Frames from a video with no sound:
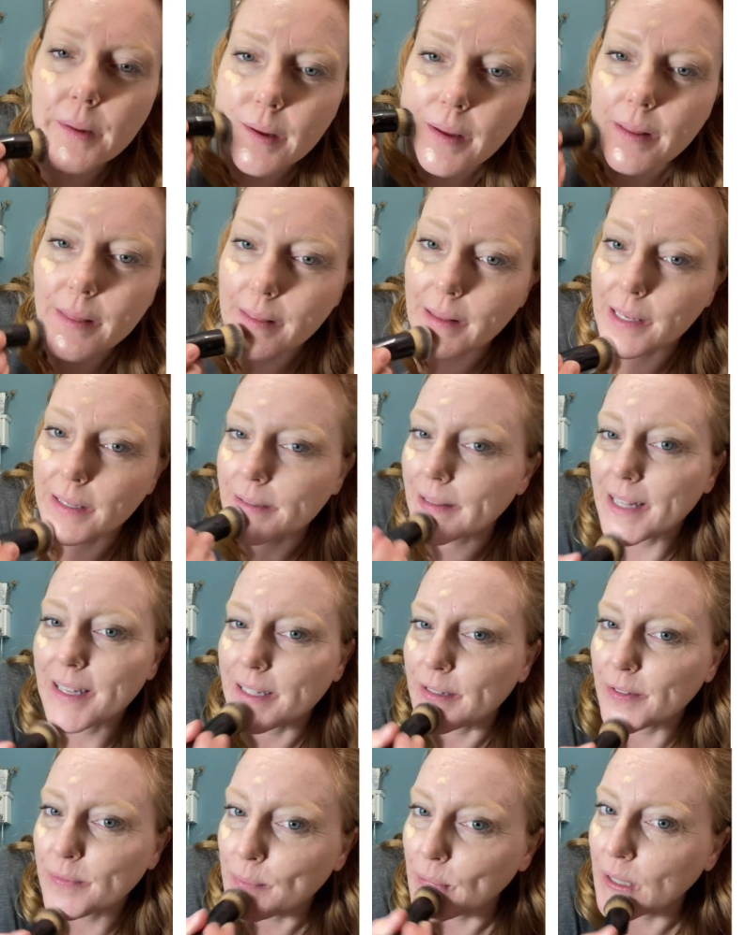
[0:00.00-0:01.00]

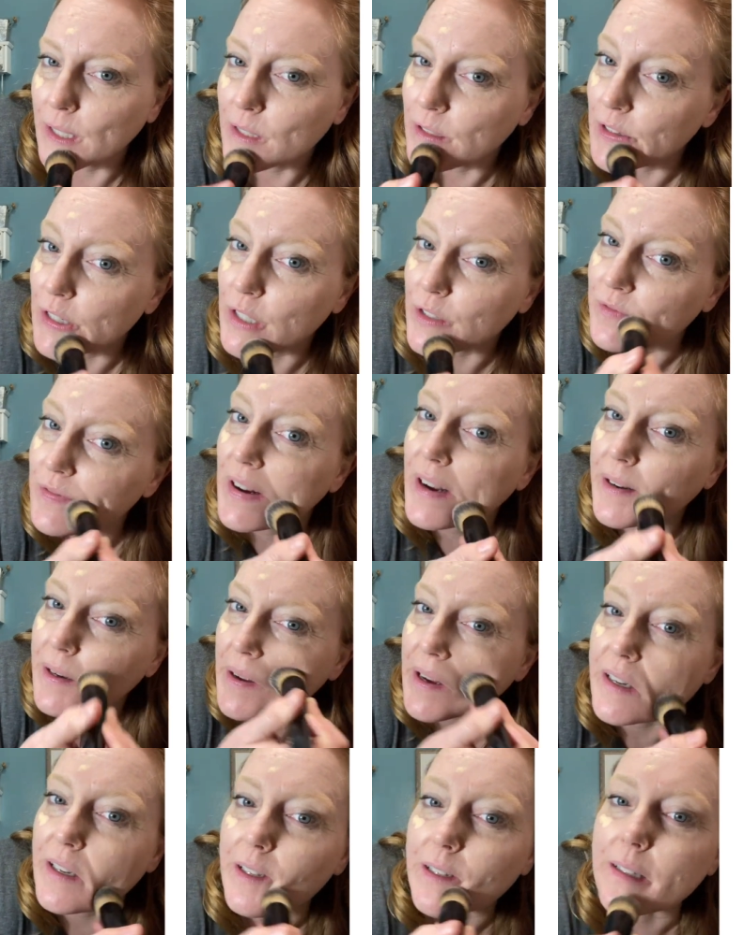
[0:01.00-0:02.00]
This part's just fun. I
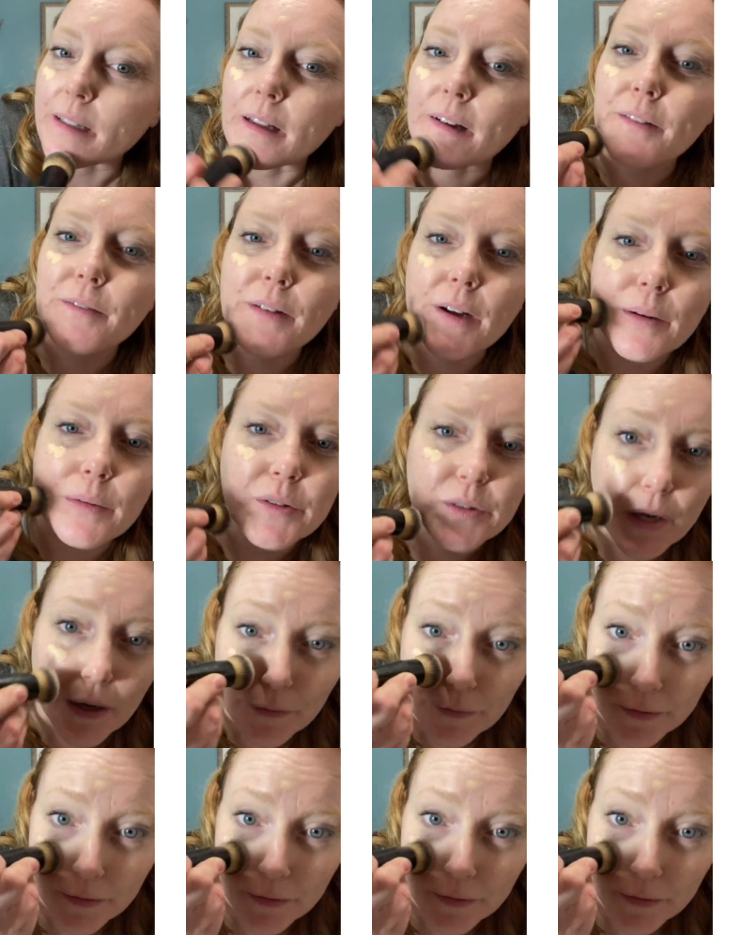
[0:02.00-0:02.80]
just love how soft